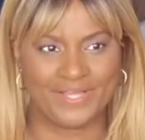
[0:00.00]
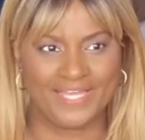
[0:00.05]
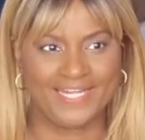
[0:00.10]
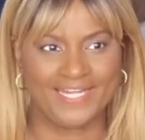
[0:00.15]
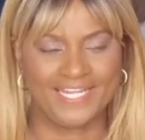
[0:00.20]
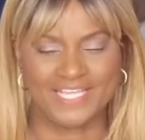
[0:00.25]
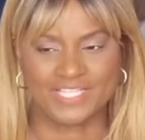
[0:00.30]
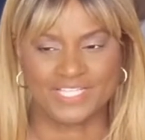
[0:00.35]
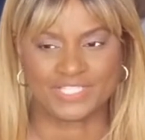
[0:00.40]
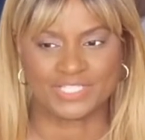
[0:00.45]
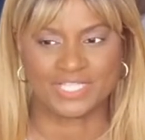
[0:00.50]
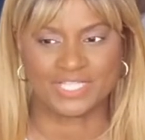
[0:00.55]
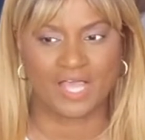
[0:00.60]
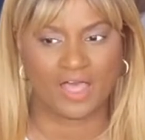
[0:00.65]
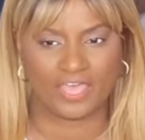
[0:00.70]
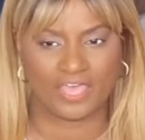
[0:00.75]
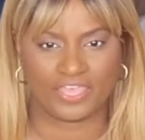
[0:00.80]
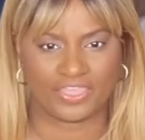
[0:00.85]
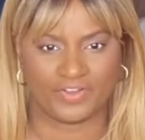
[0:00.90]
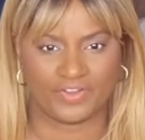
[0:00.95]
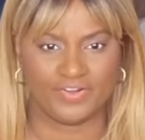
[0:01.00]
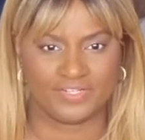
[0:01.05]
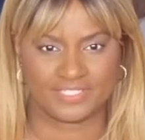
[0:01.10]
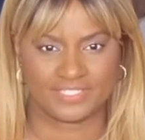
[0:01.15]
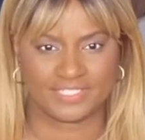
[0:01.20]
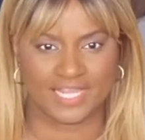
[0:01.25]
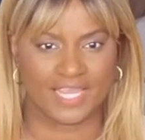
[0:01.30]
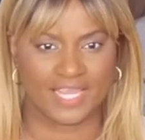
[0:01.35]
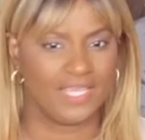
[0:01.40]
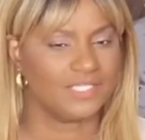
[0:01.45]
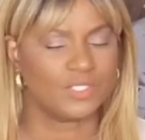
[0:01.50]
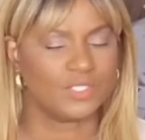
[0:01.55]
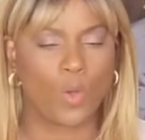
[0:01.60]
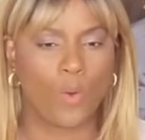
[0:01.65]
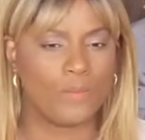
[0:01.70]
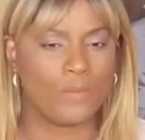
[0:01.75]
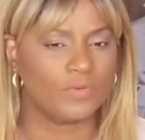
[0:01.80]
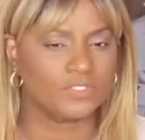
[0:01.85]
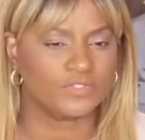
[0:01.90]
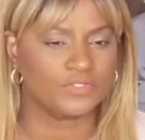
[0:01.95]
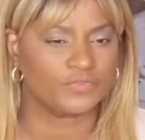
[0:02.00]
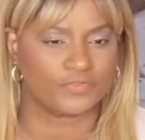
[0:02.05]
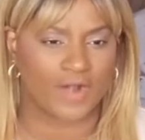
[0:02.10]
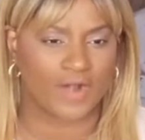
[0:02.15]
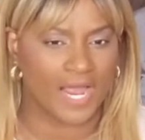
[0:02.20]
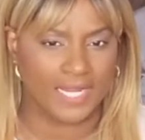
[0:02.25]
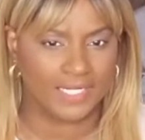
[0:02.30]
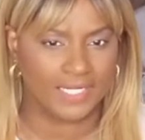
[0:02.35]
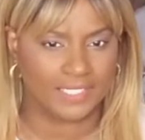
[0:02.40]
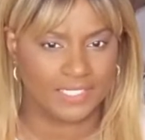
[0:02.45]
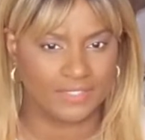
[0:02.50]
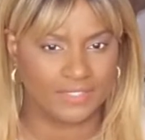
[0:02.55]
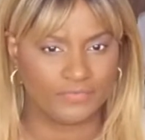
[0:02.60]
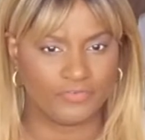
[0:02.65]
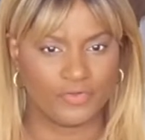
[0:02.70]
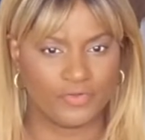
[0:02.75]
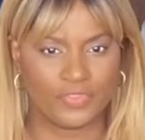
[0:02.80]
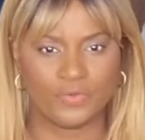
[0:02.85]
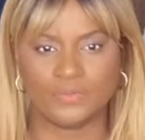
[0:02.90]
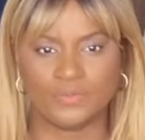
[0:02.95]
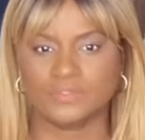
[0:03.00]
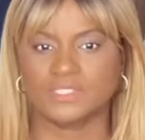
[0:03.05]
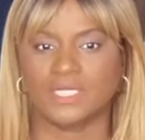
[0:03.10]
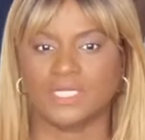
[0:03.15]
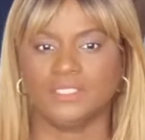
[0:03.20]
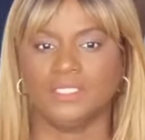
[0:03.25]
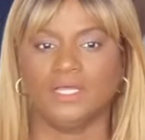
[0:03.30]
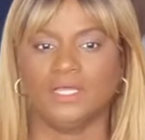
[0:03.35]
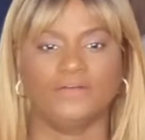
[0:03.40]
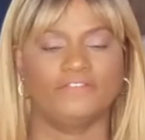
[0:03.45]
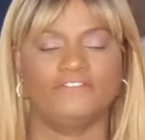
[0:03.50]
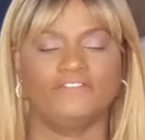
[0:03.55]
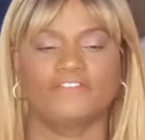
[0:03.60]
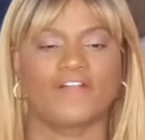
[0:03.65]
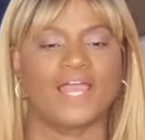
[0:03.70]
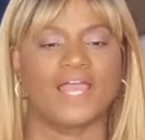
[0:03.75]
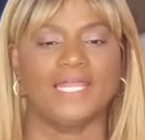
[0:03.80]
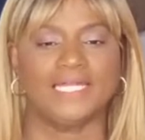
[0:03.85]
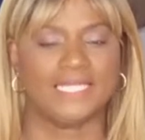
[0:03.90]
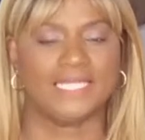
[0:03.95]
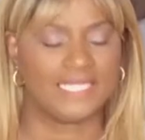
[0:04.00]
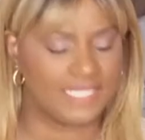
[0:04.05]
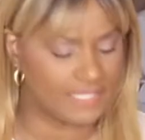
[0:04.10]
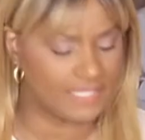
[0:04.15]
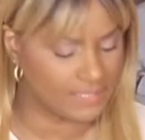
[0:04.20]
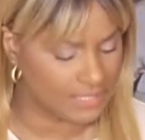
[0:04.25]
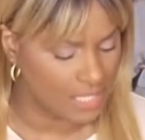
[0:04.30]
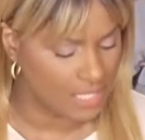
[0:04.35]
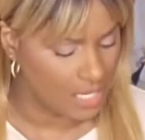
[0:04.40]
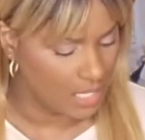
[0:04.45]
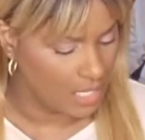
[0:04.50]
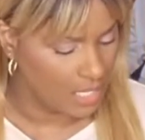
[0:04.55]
It is a Thursday. It's almost Friday for those that love Fridays.